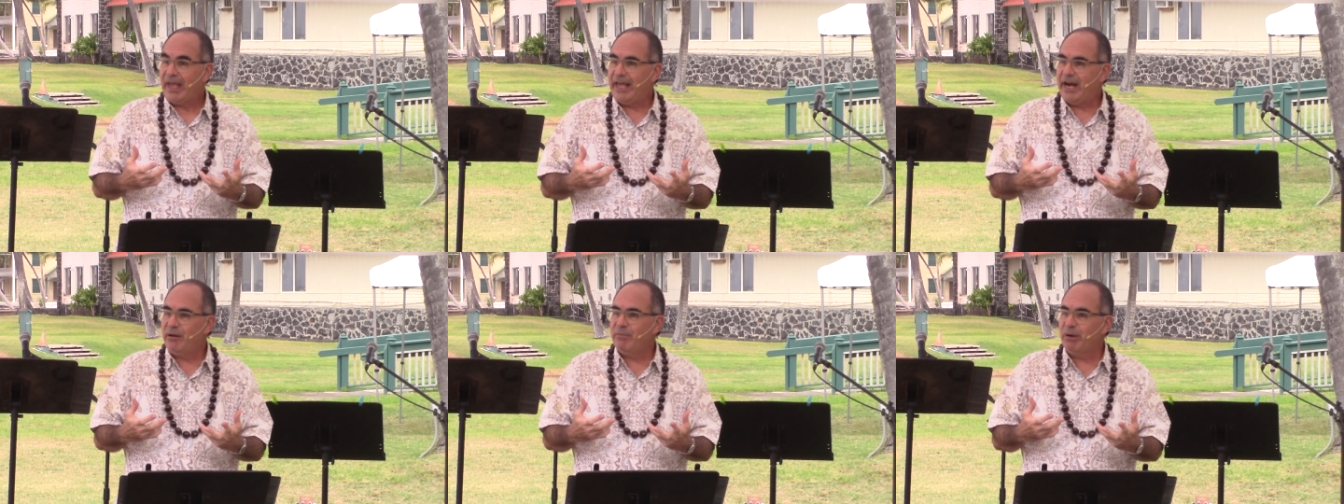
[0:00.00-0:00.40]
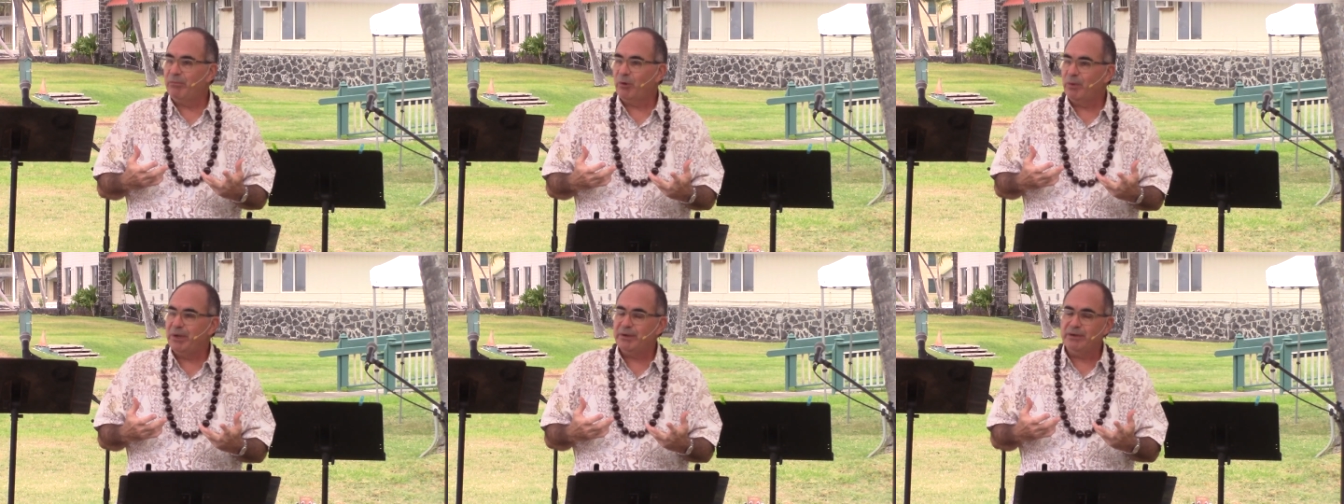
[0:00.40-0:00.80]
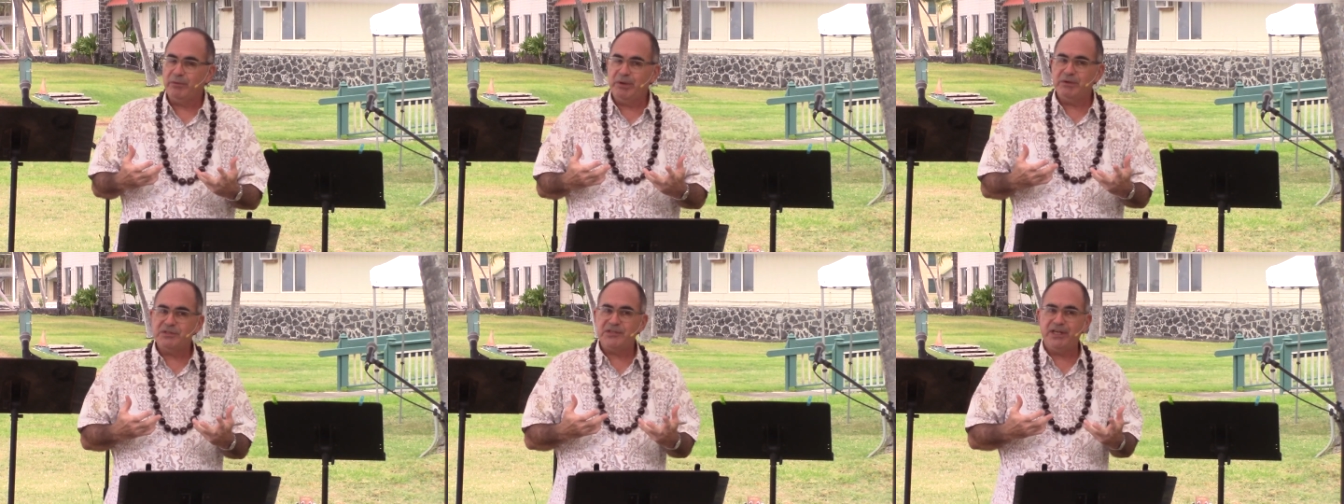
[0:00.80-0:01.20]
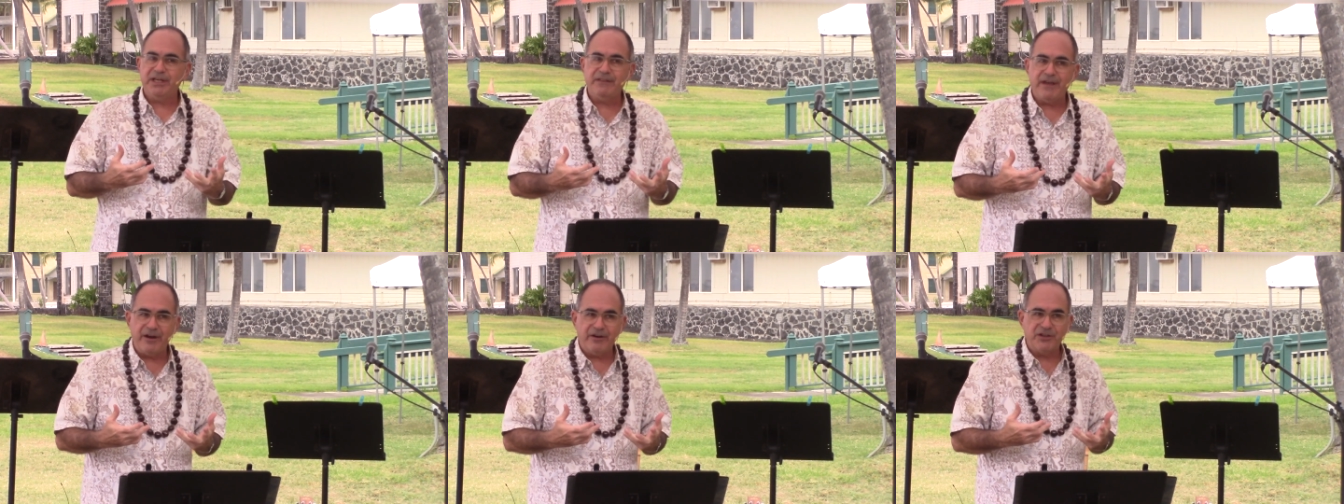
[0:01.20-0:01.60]
And I remember we were we were
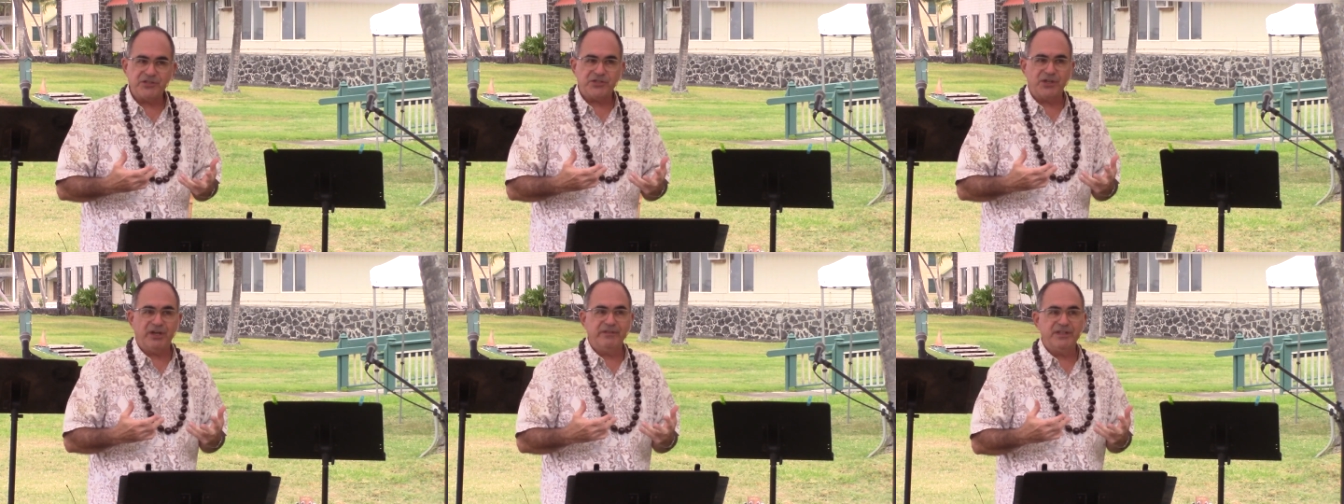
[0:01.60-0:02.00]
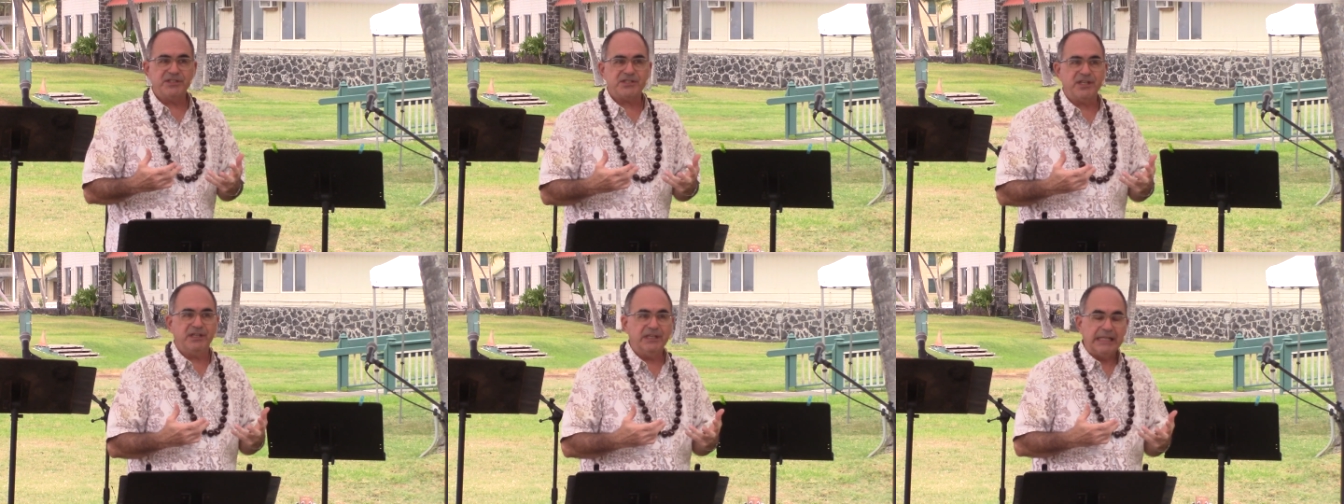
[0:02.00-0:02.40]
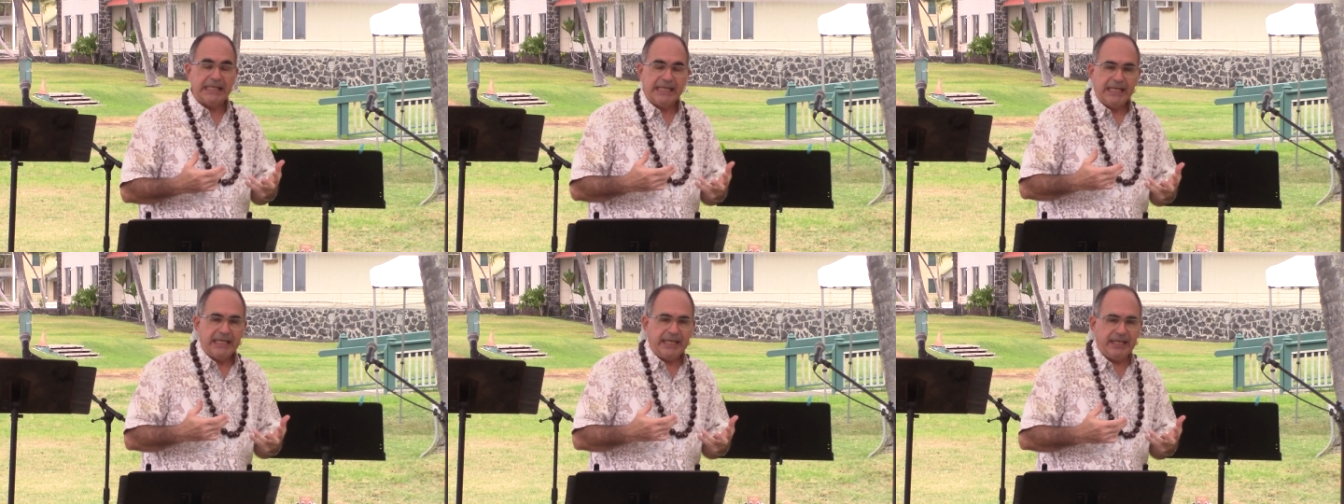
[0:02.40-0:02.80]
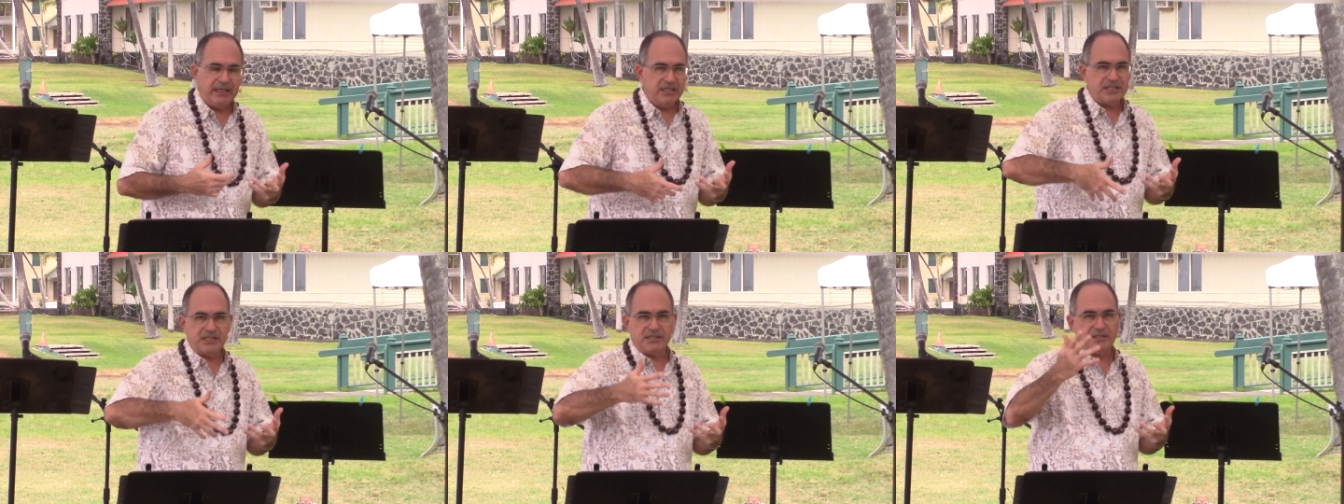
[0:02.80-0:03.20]
sitting there in a service, and
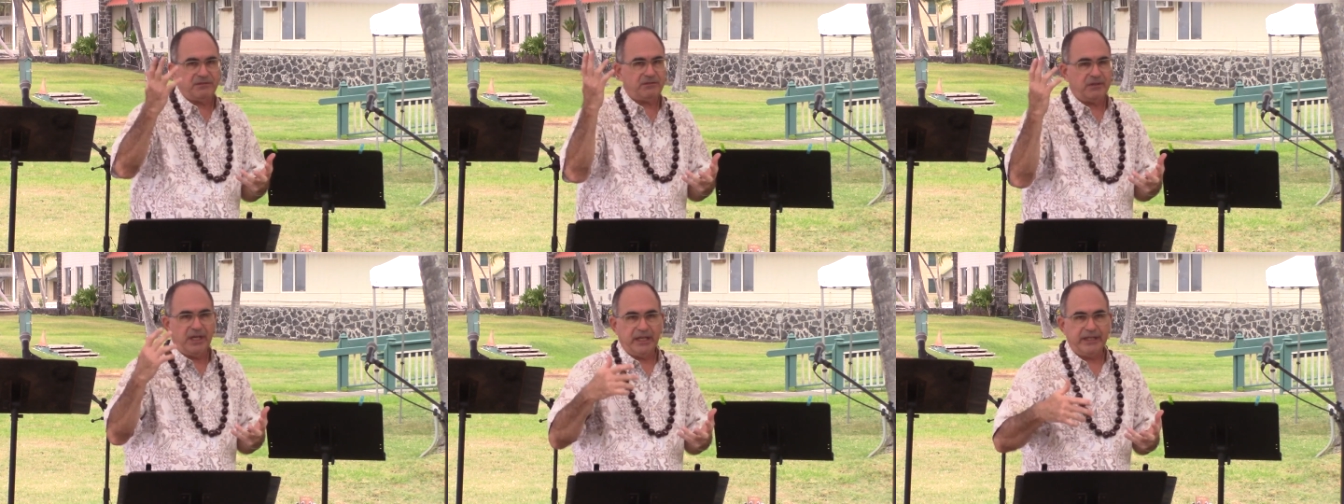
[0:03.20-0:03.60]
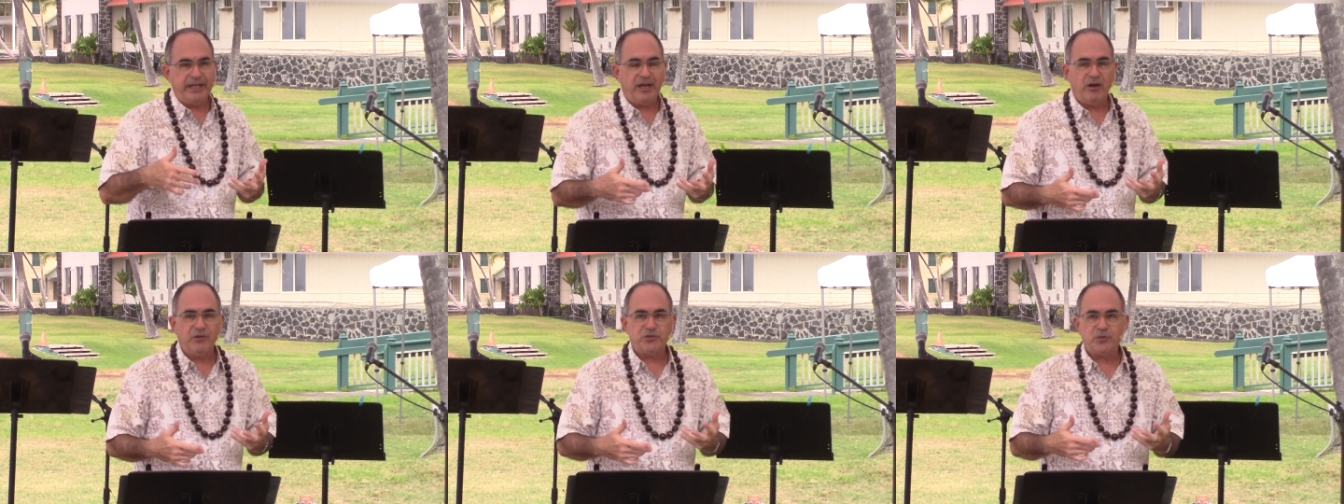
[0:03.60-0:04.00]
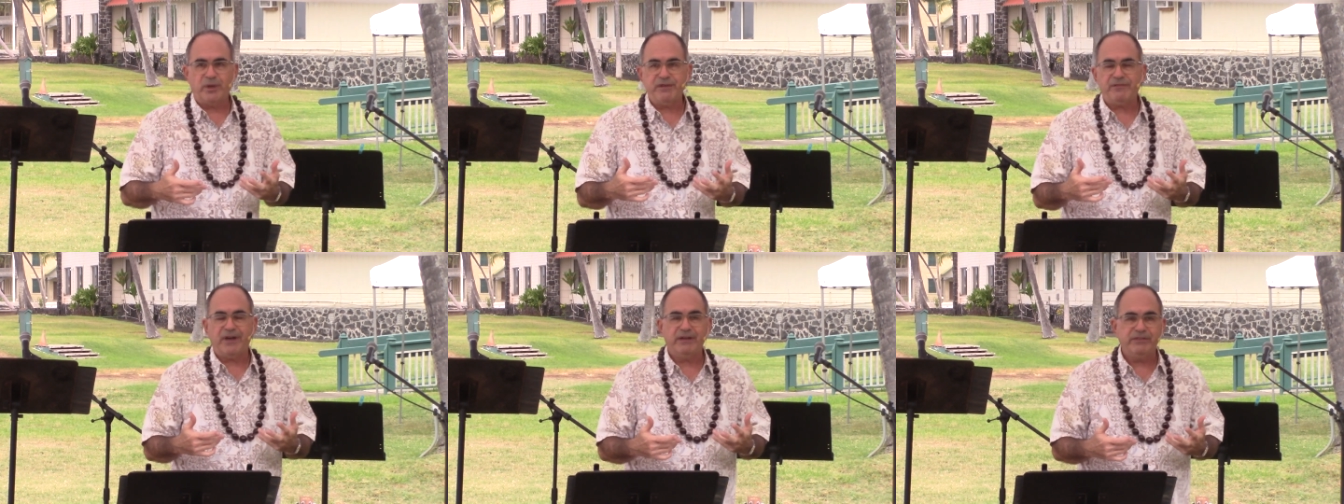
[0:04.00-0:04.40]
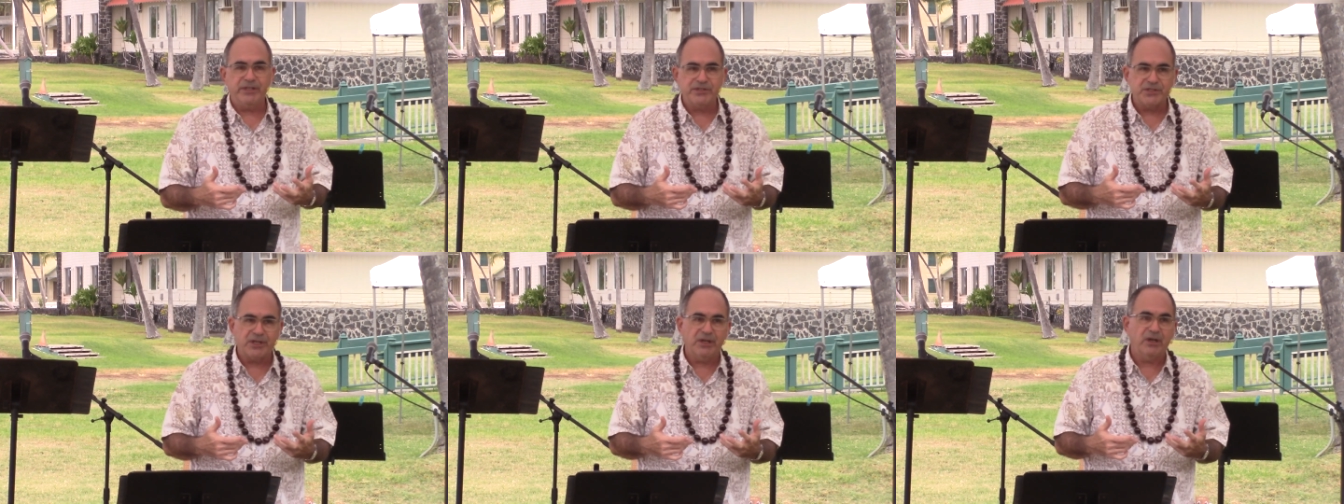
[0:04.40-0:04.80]
and this is God a day, almost 25
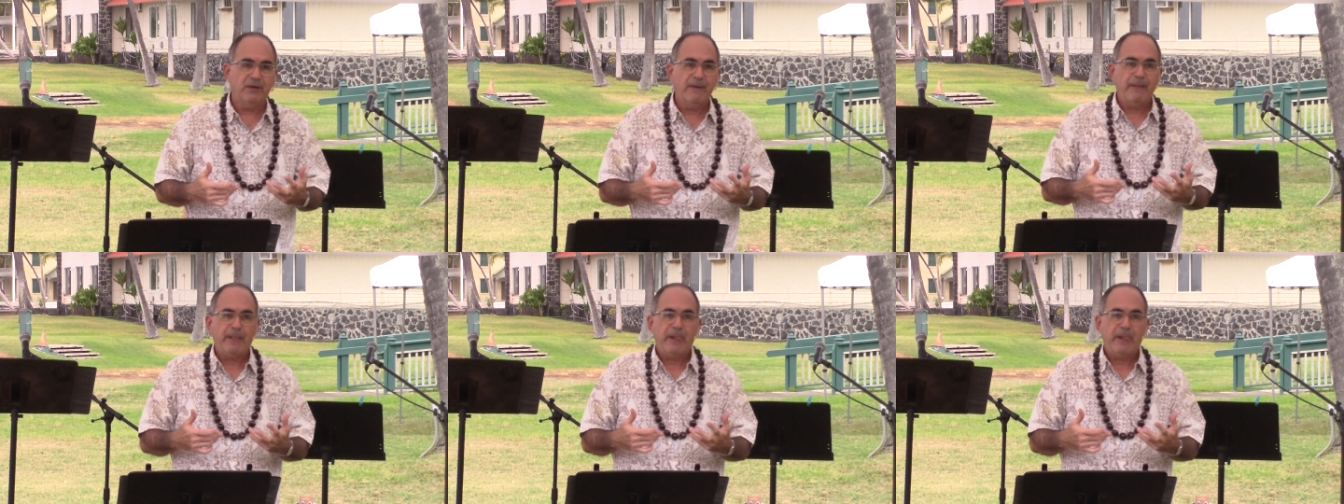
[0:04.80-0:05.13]
years ago.